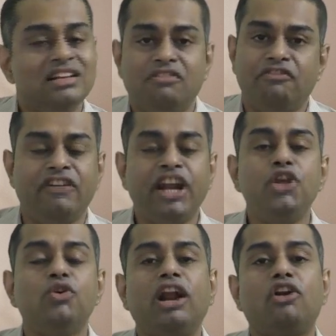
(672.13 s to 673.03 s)
When
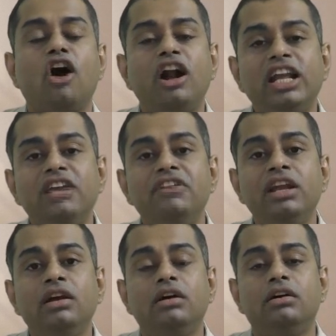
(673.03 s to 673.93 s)
you are not
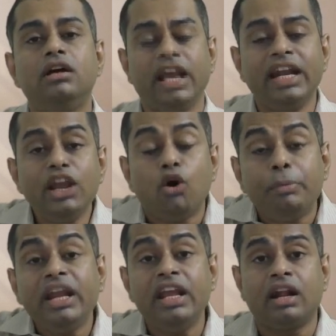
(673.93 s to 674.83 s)
giving any
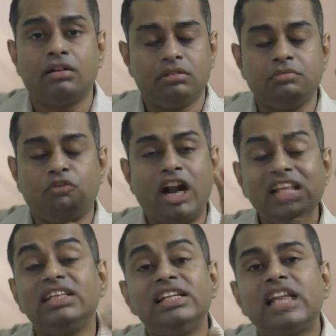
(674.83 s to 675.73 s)
opinion. What
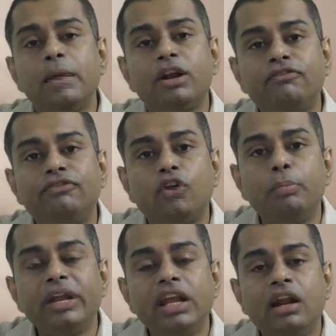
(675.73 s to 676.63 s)
is disclaimer of
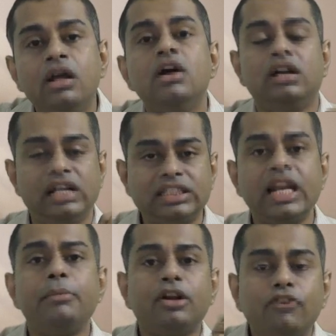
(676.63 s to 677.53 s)
opinion?
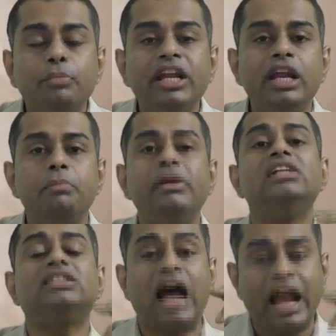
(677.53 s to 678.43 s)
Disclaimer of opinion
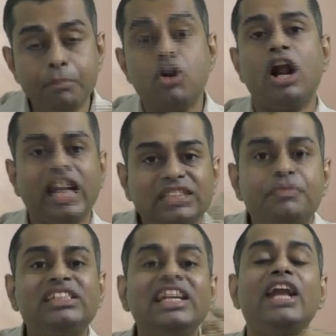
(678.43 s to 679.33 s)
means I am not
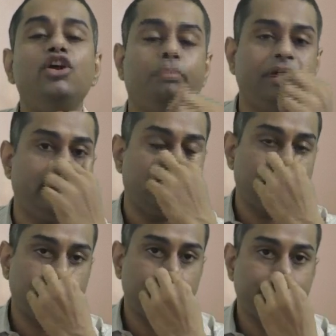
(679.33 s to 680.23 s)
expressing any
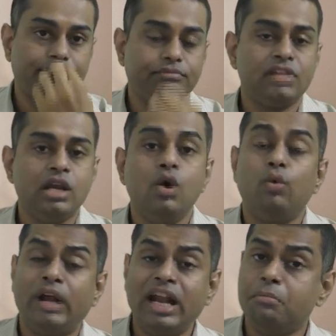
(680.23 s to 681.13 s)
opinion.
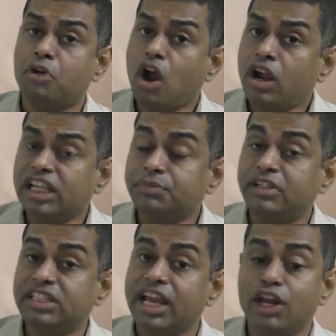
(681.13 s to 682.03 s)
When I am not
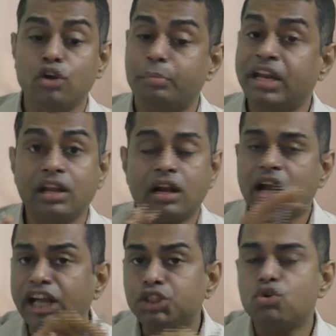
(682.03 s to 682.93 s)
expressing any opinion,
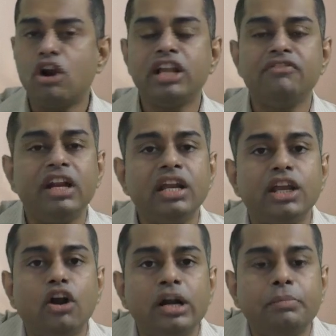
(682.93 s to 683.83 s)
I should not give any
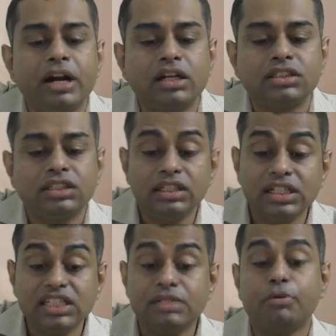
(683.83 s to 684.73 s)
key audit matters.
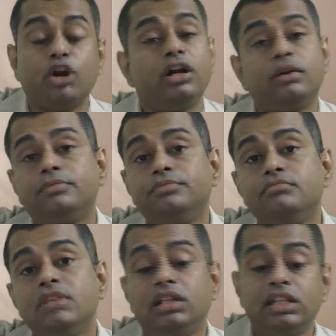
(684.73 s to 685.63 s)
This is important.
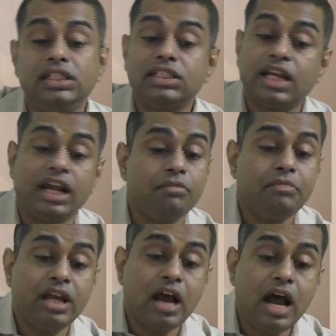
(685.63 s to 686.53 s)
This can
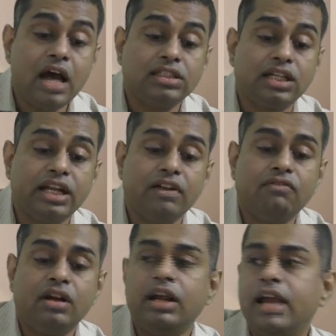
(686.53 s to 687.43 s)
be asked in
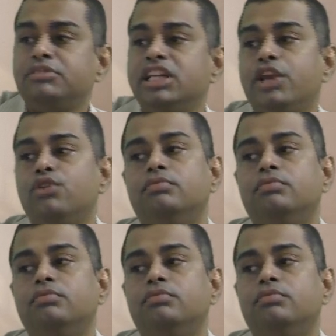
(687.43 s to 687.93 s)
one MCQ.